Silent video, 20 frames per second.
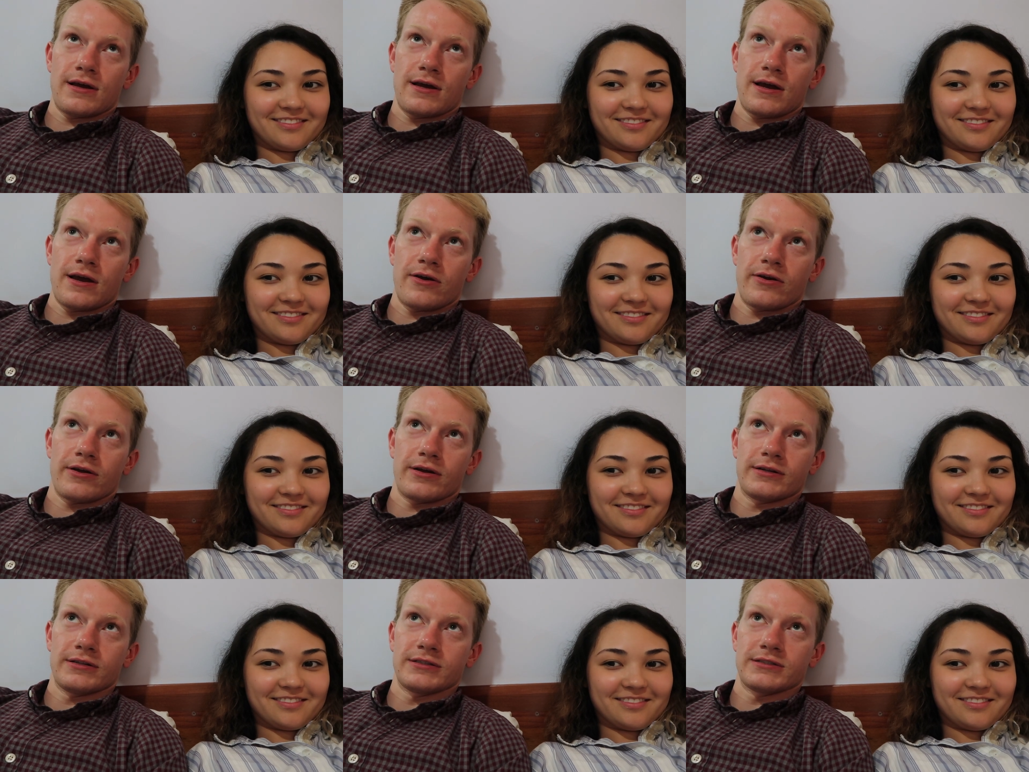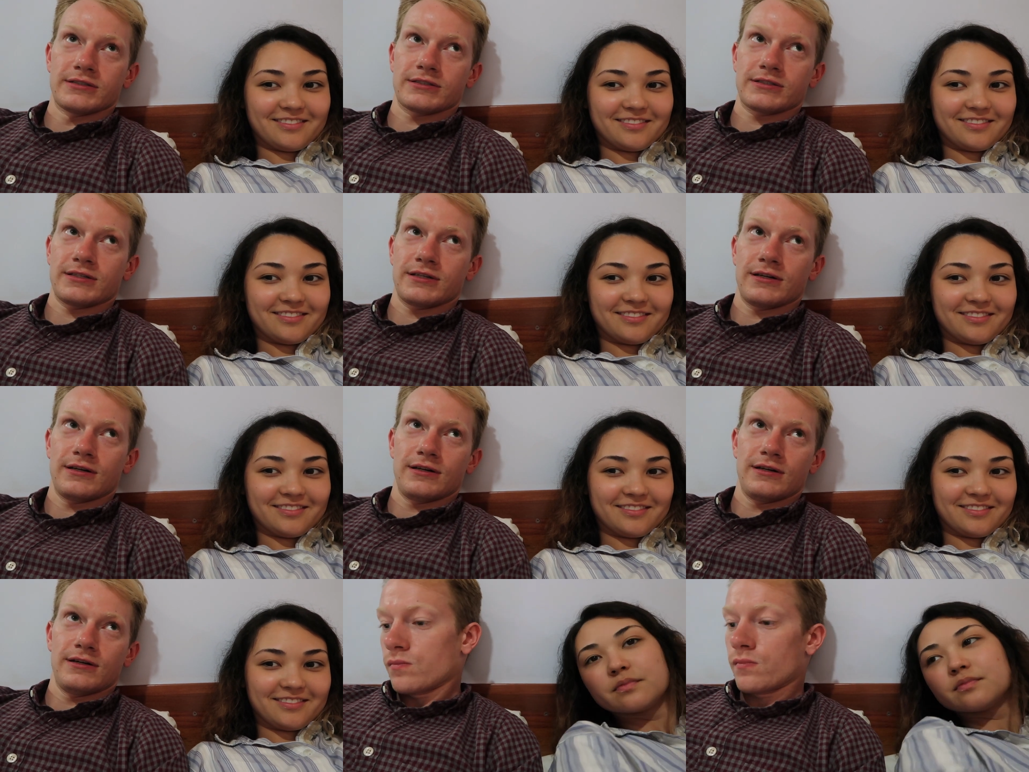Speaker 1: eres.
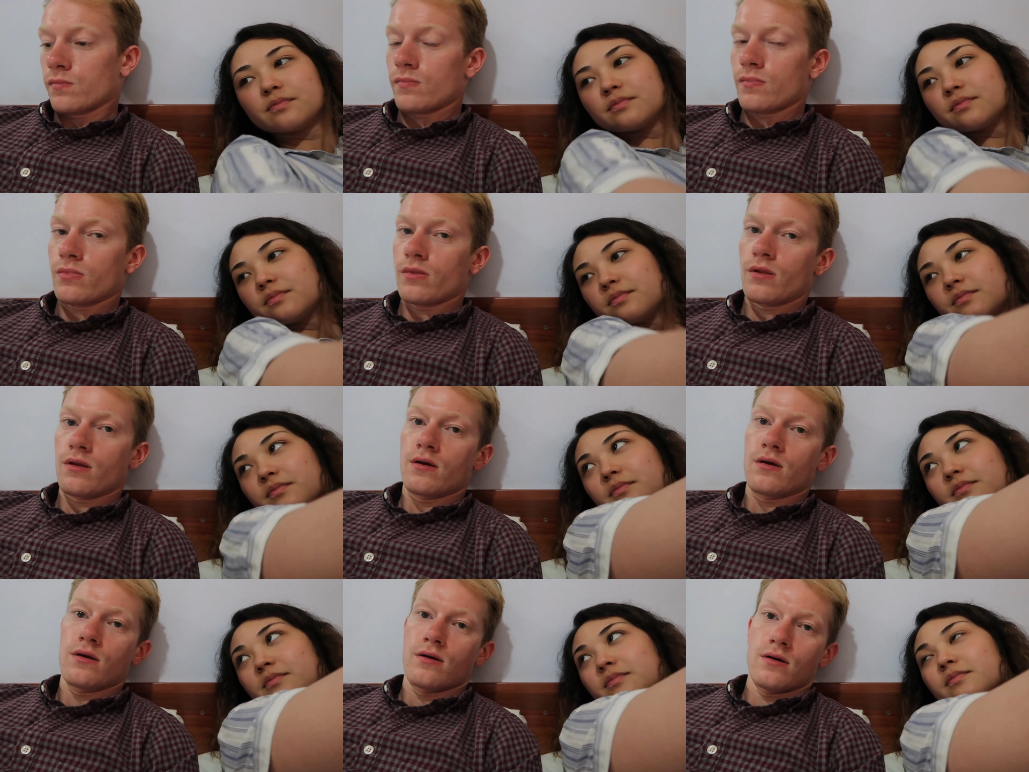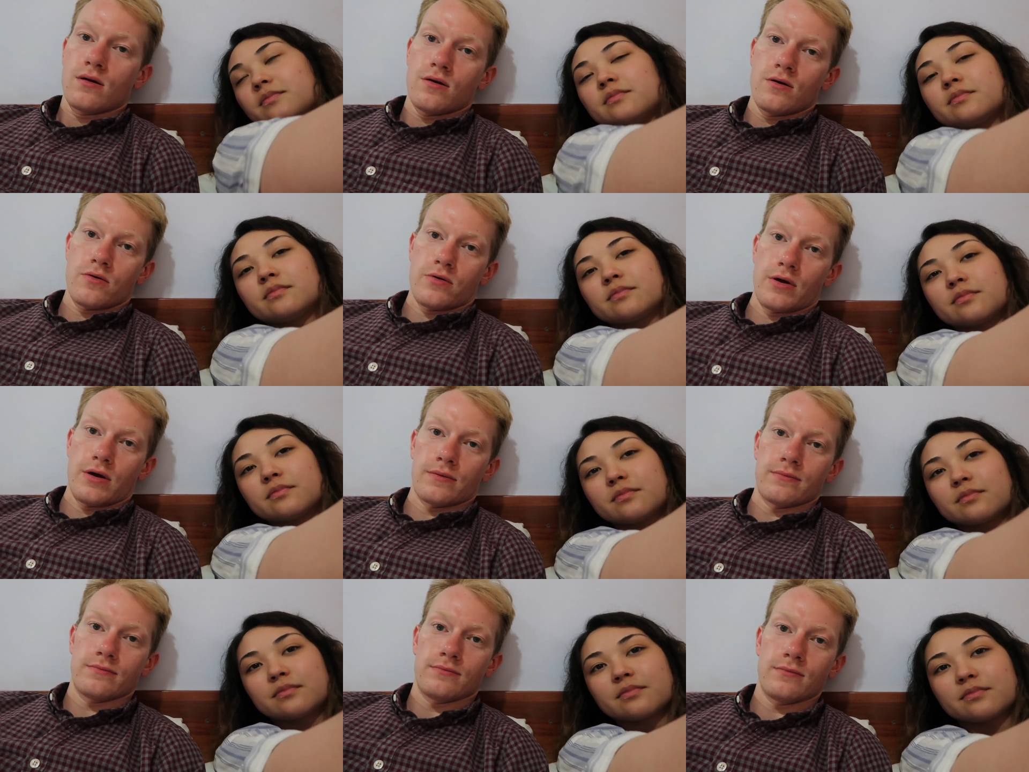
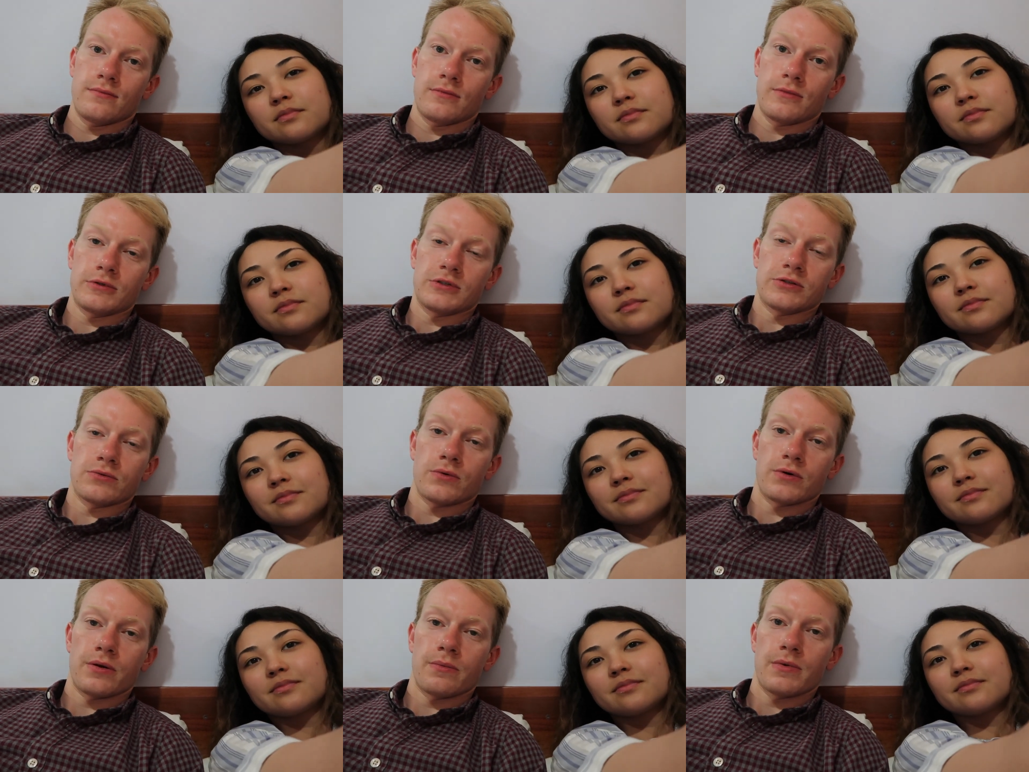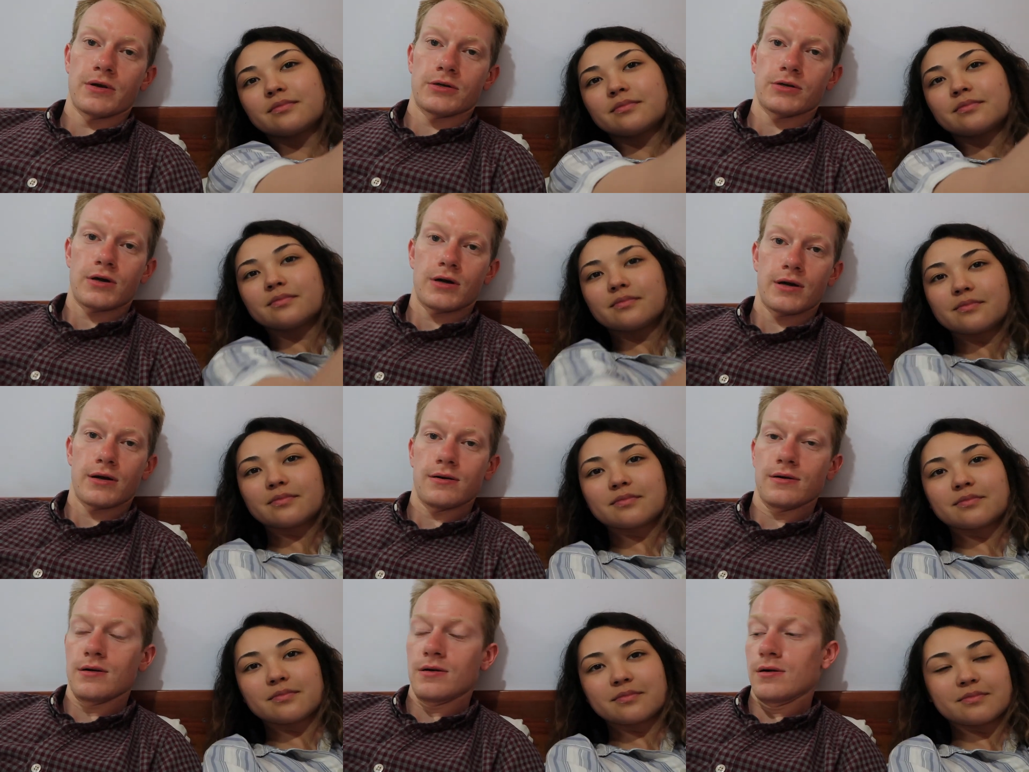Okay, I just wanted to make sure
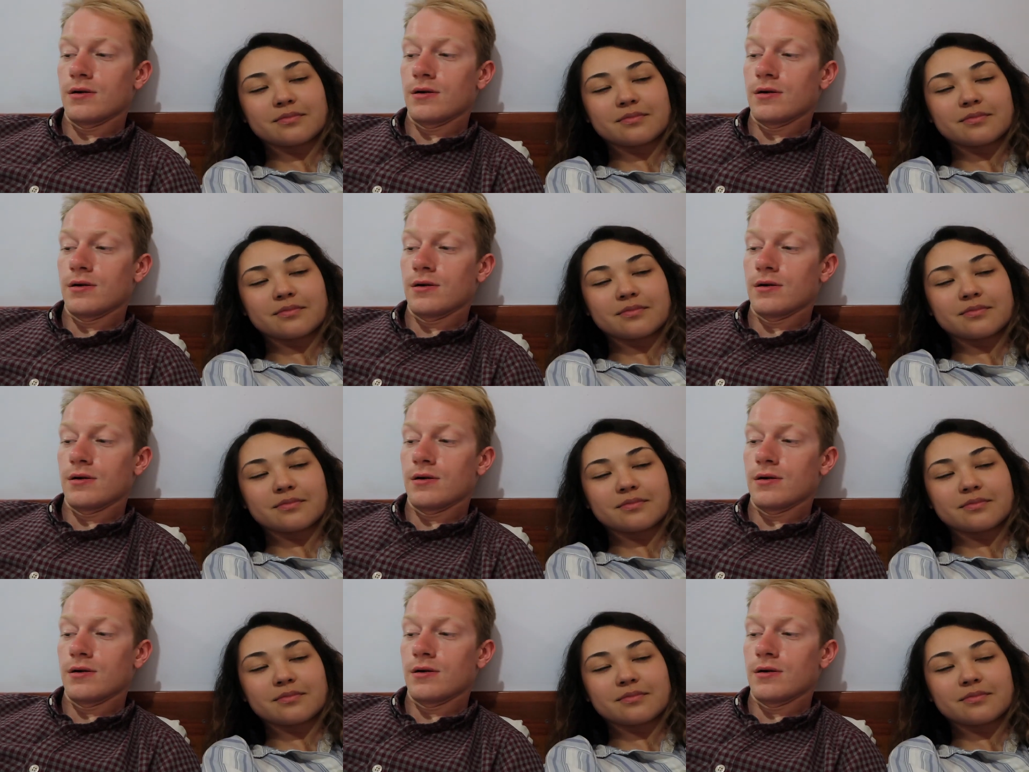I